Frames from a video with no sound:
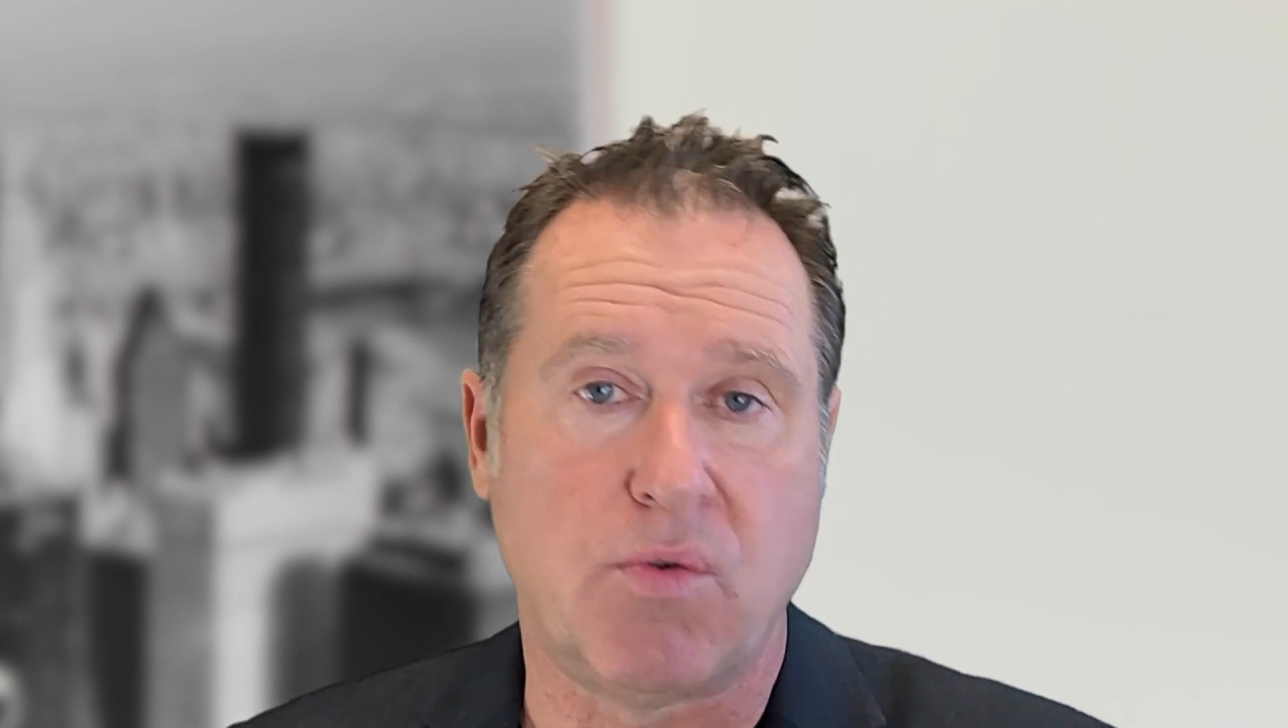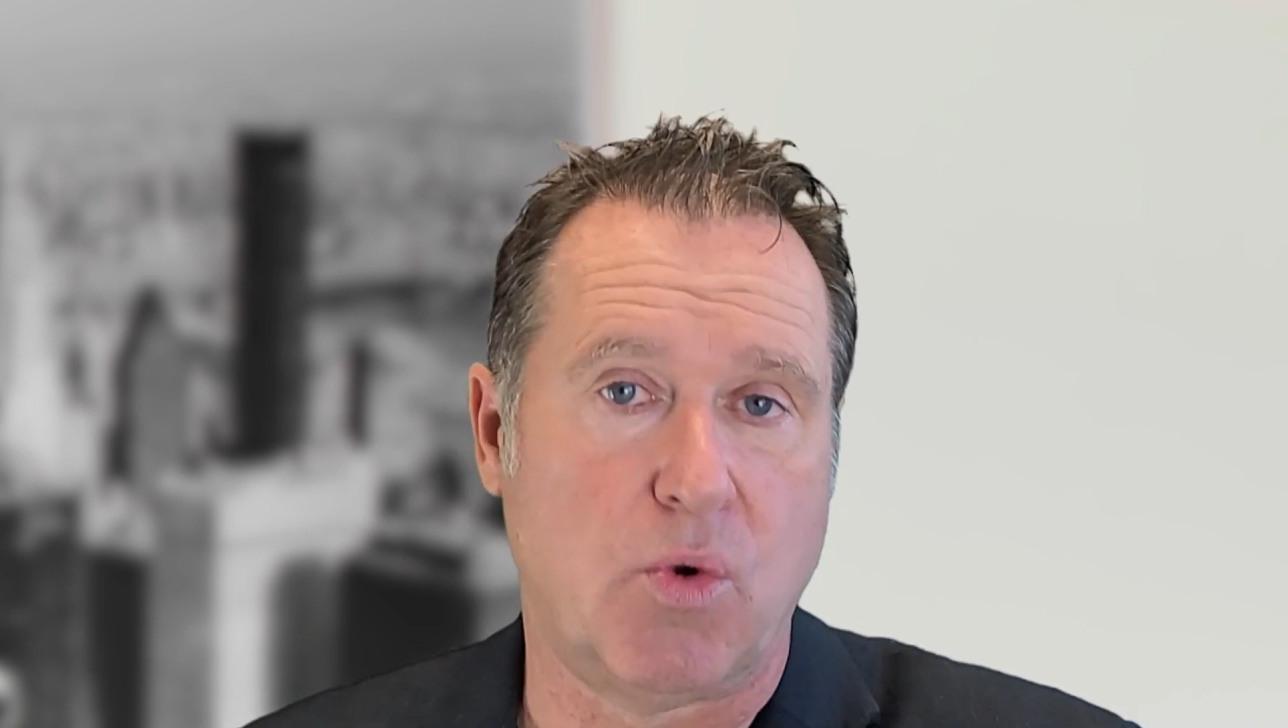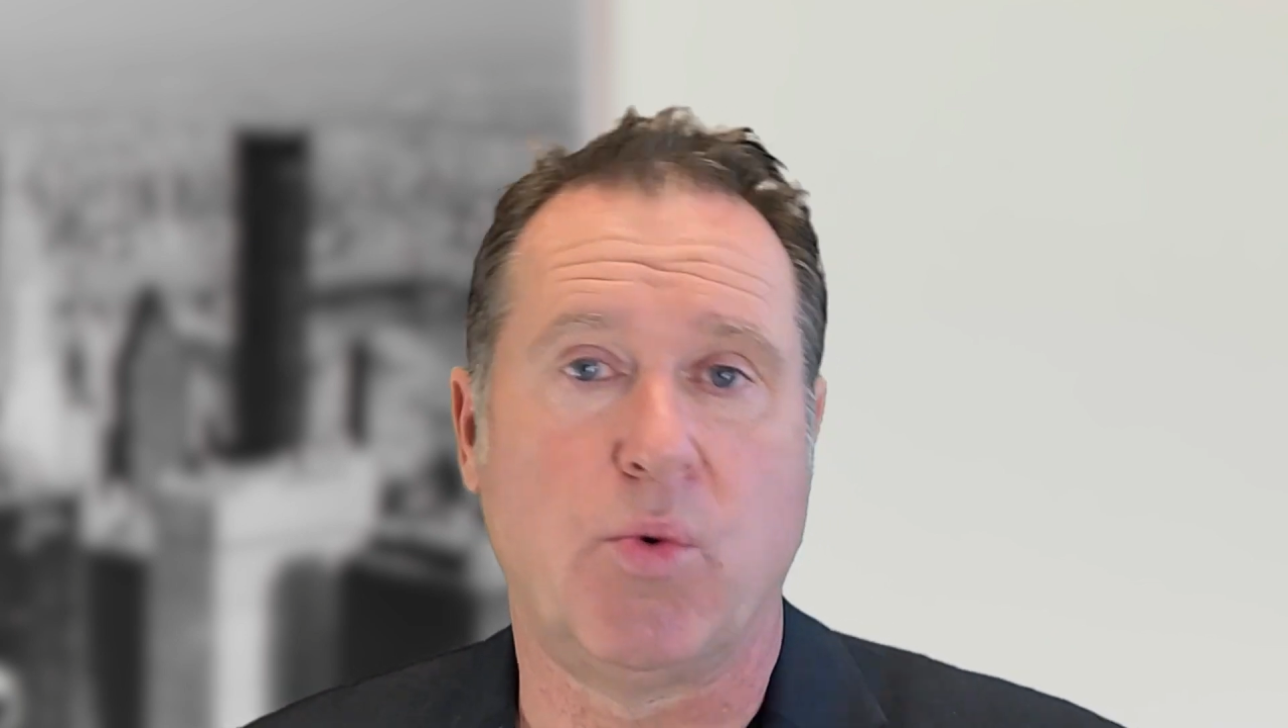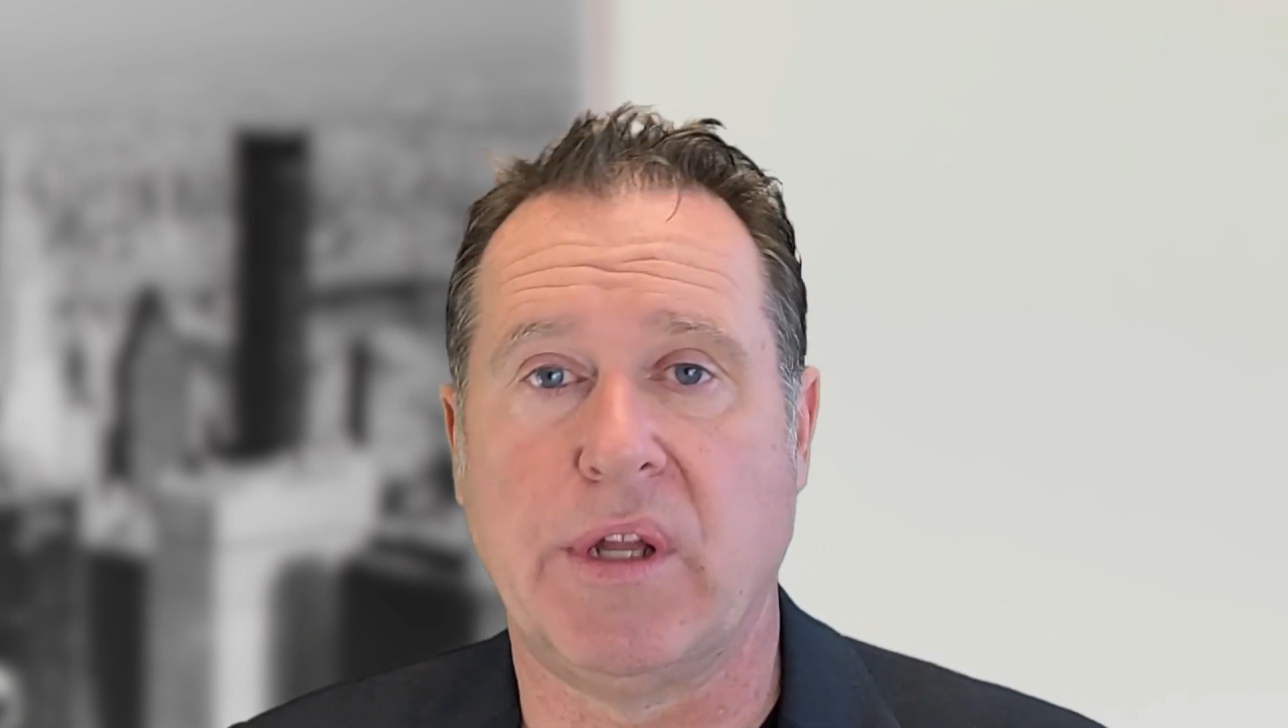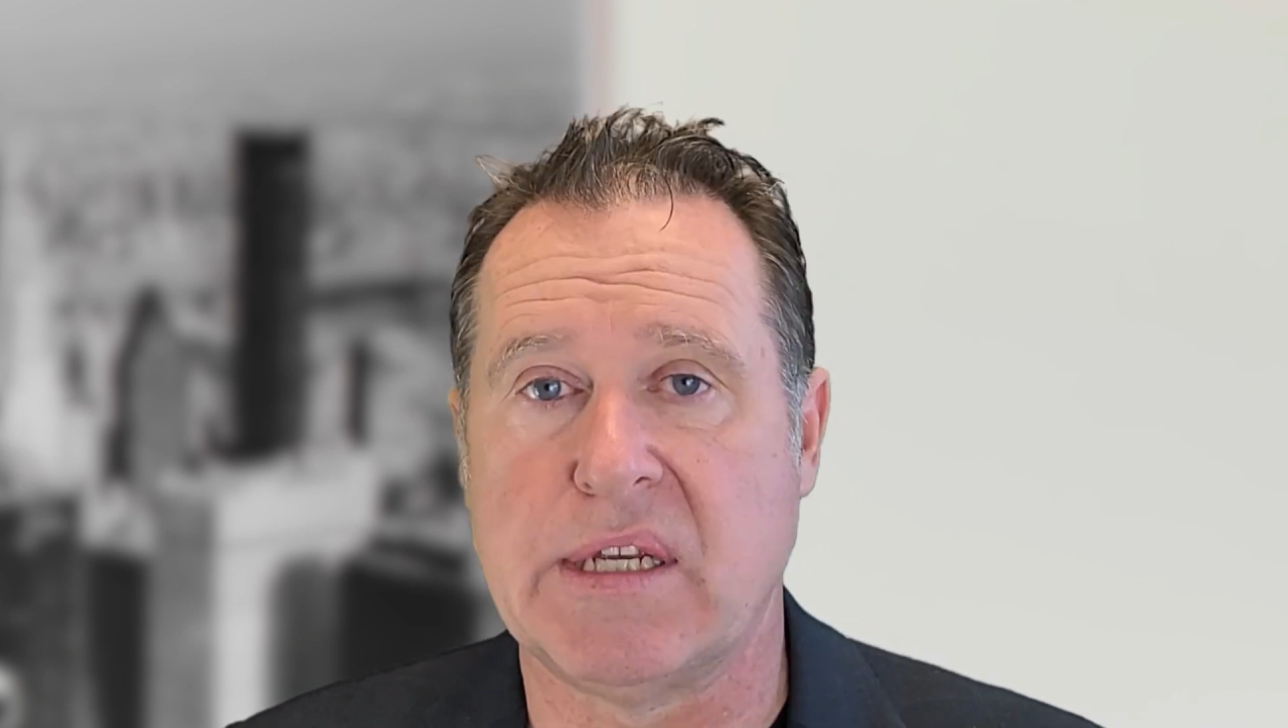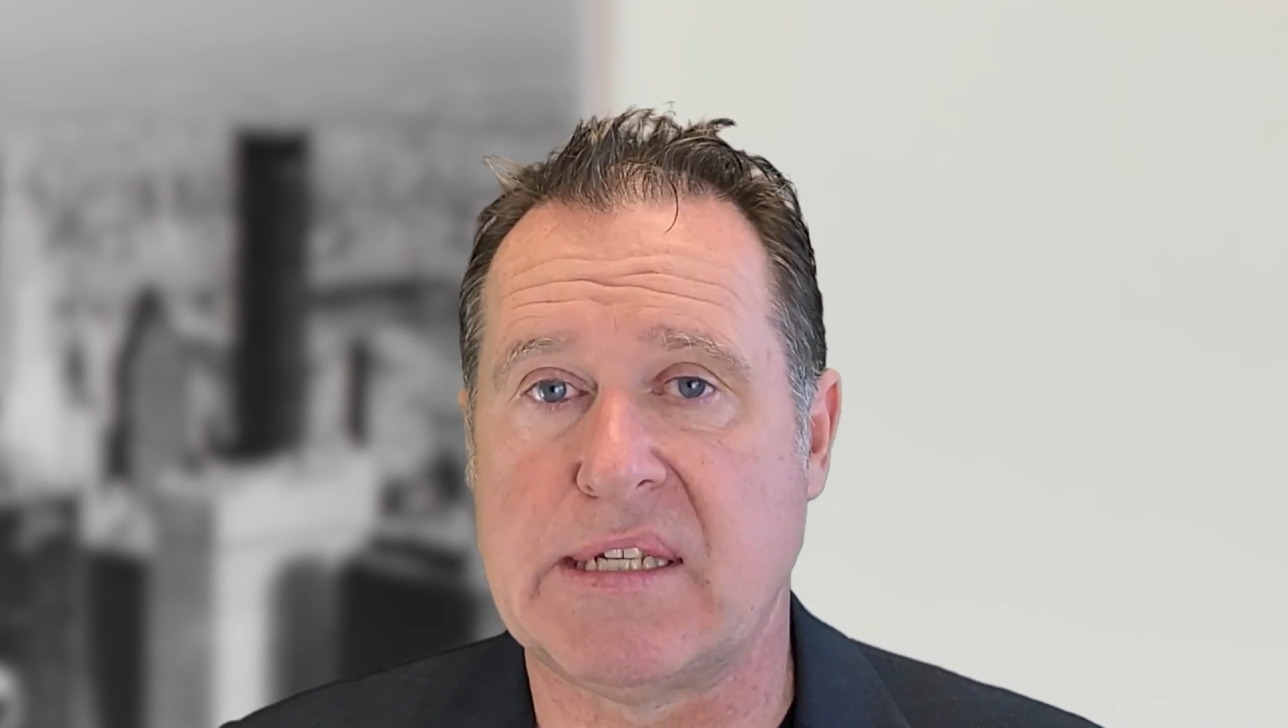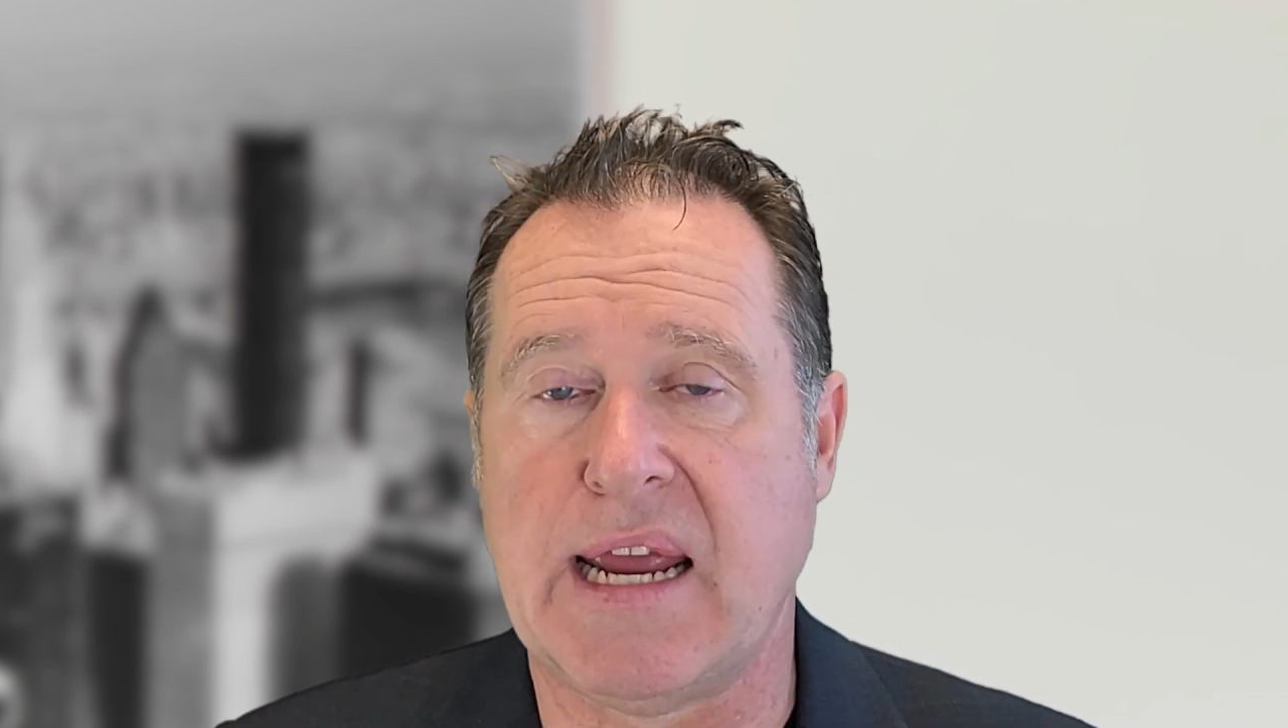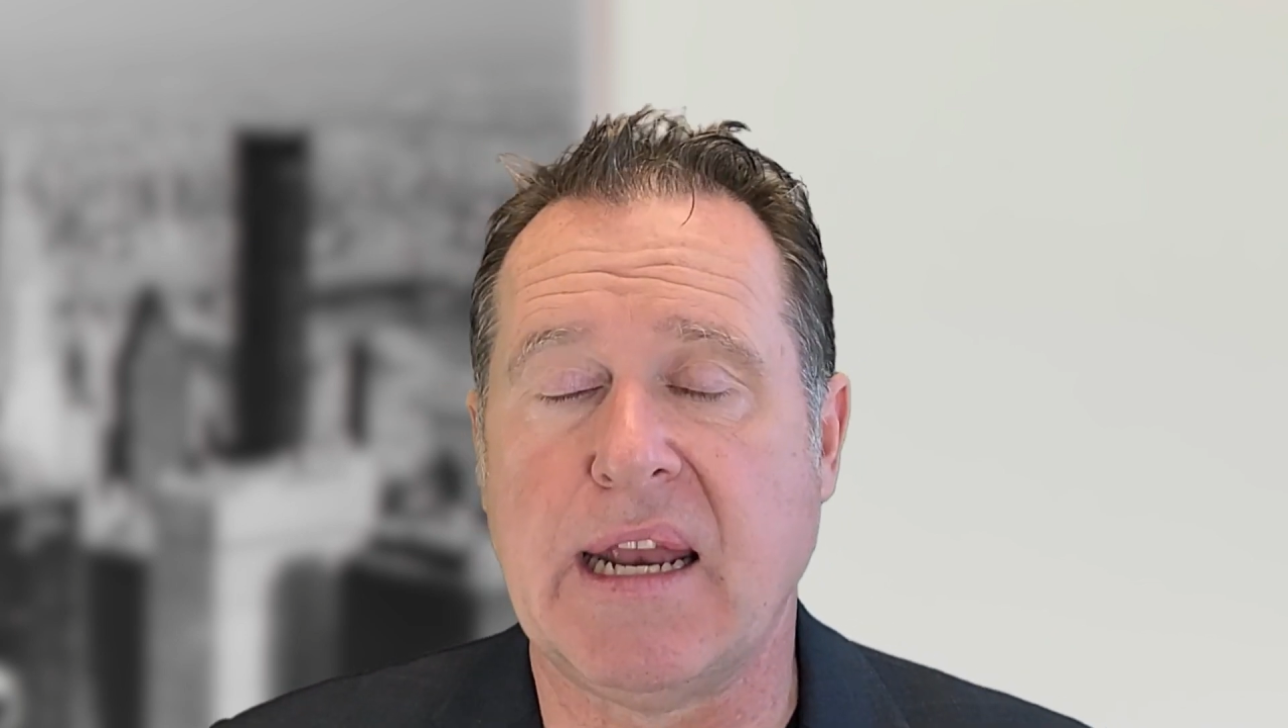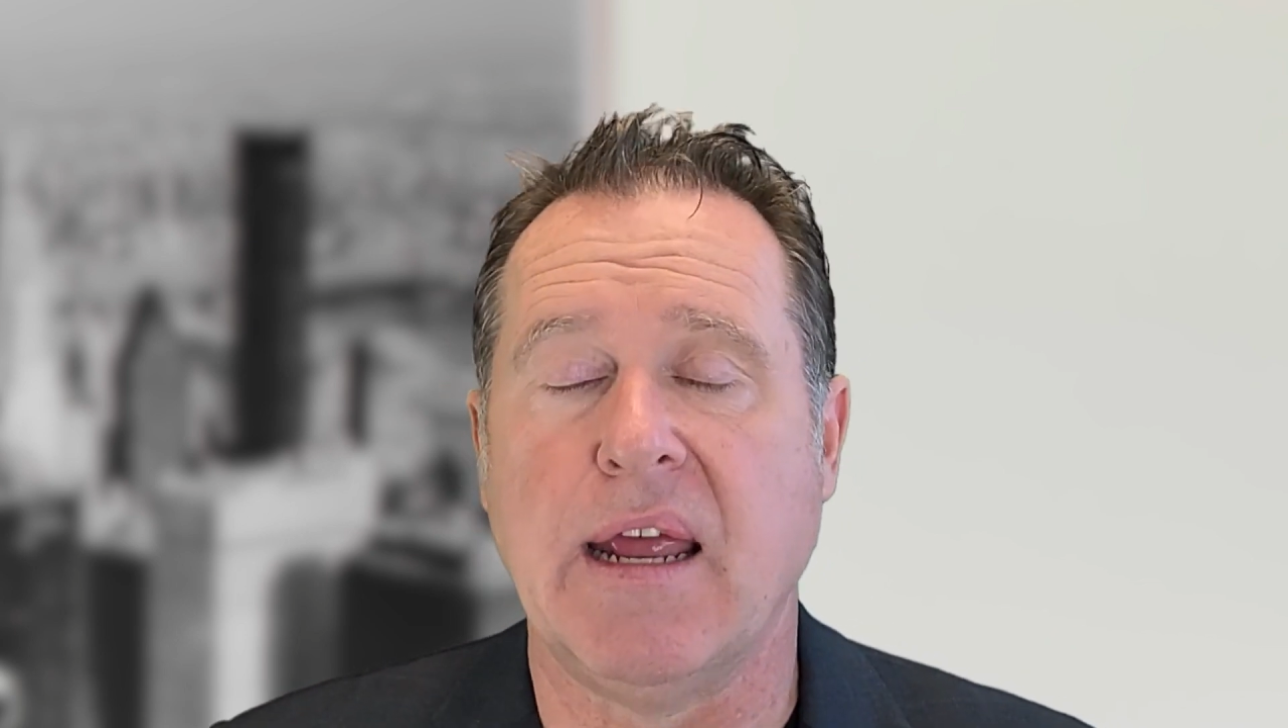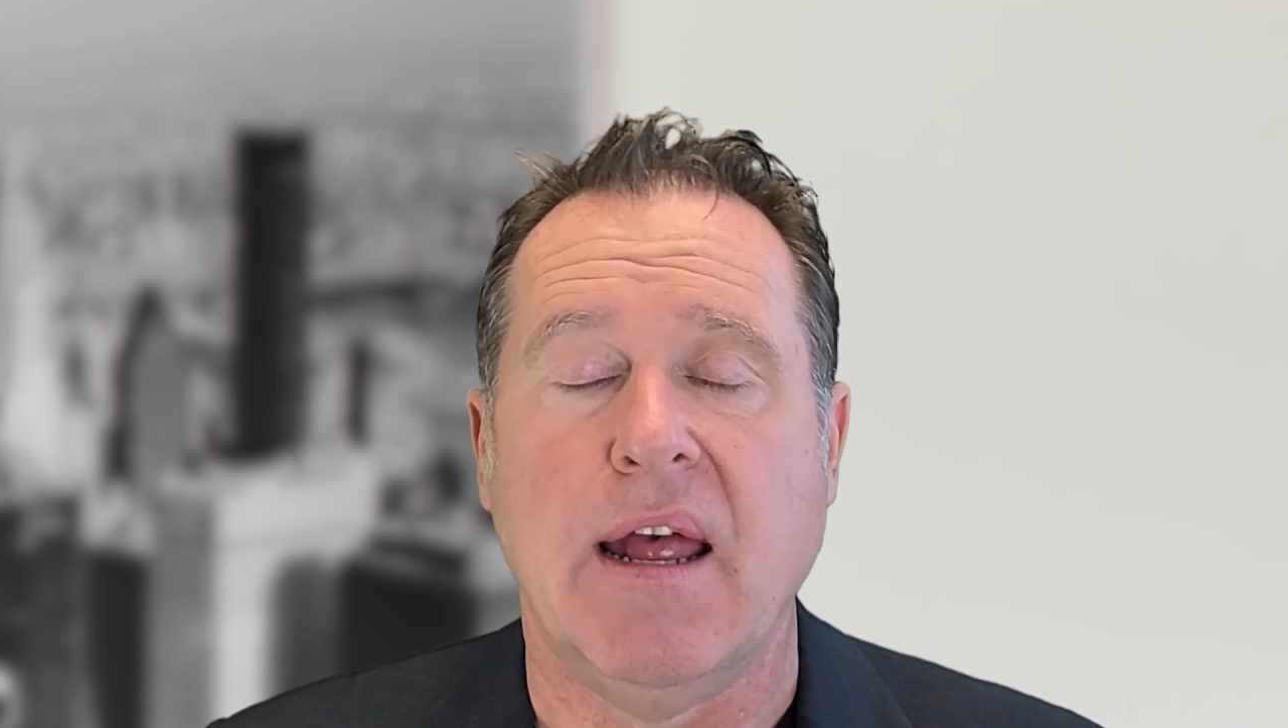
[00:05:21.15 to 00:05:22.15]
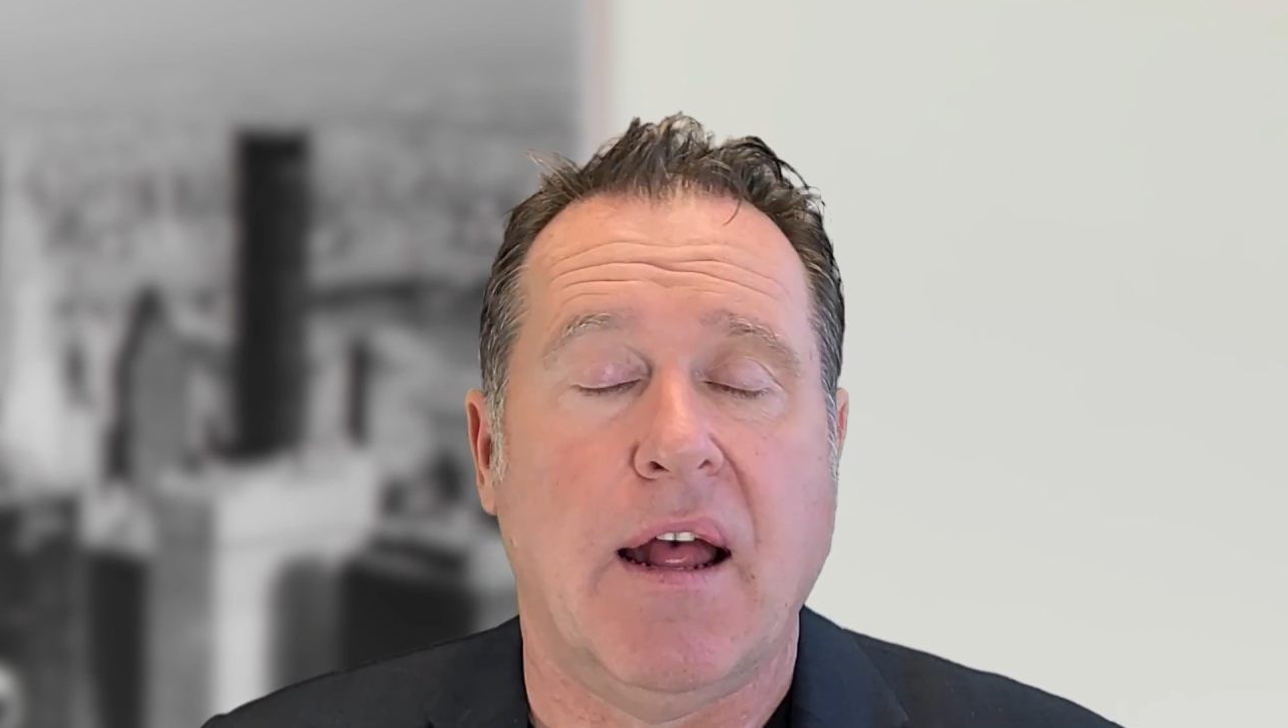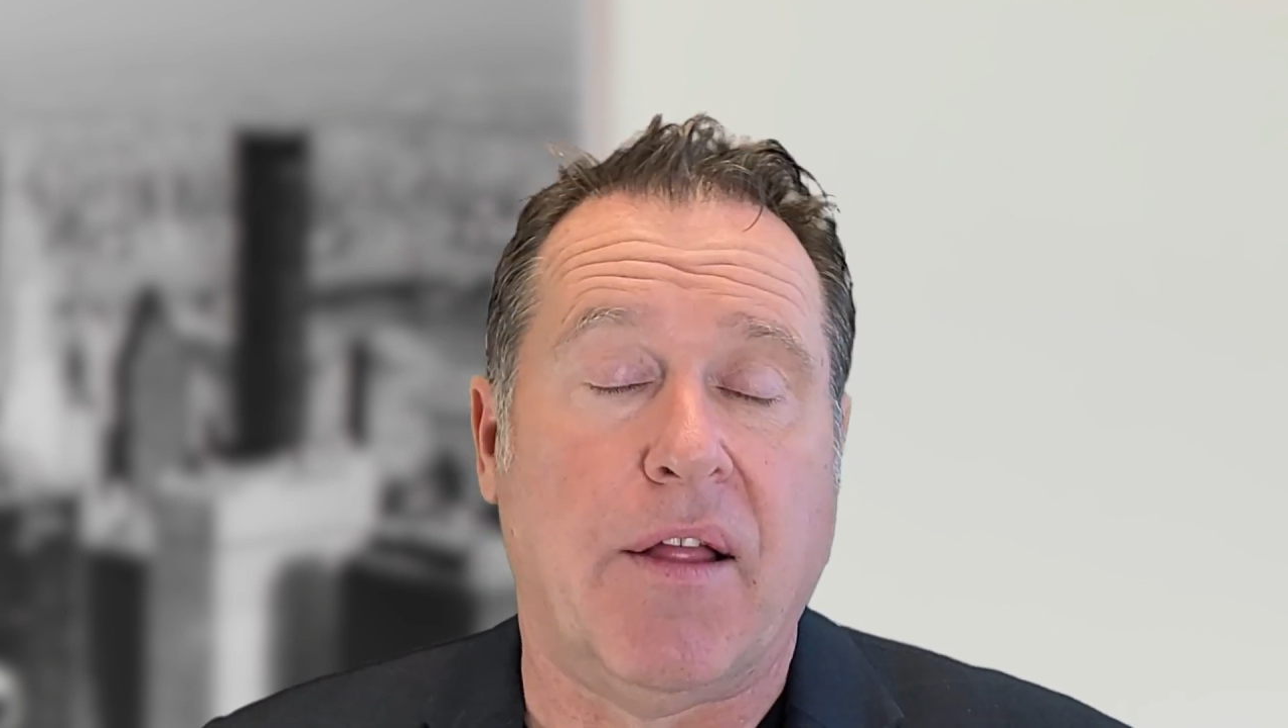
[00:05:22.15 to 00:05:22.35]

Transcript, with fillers: through real estate.